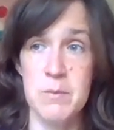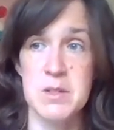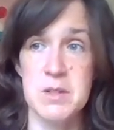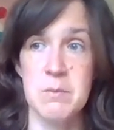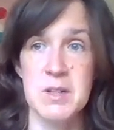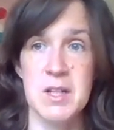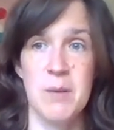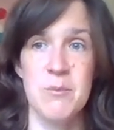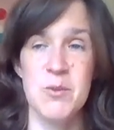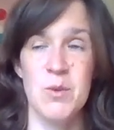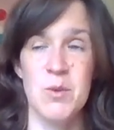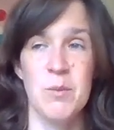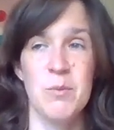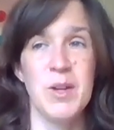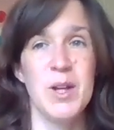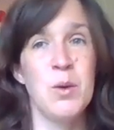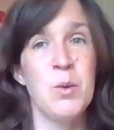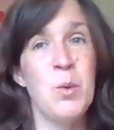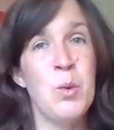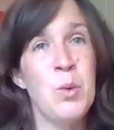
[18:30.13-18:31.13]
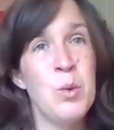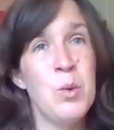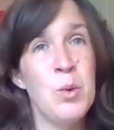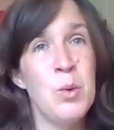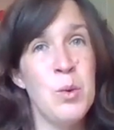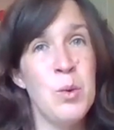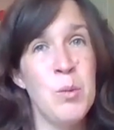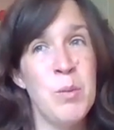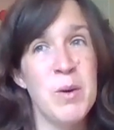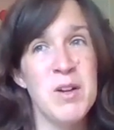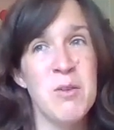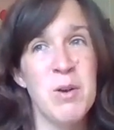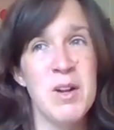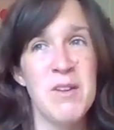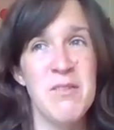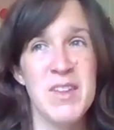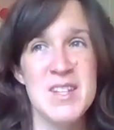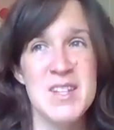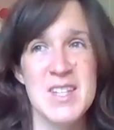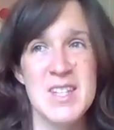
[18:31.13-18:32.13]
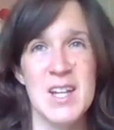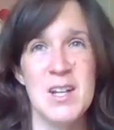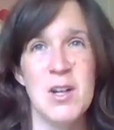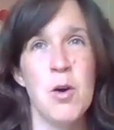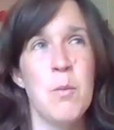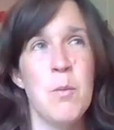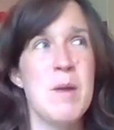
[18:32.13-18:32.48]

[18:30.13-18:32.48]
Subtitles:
sometimes where I'm like, but what if they say no?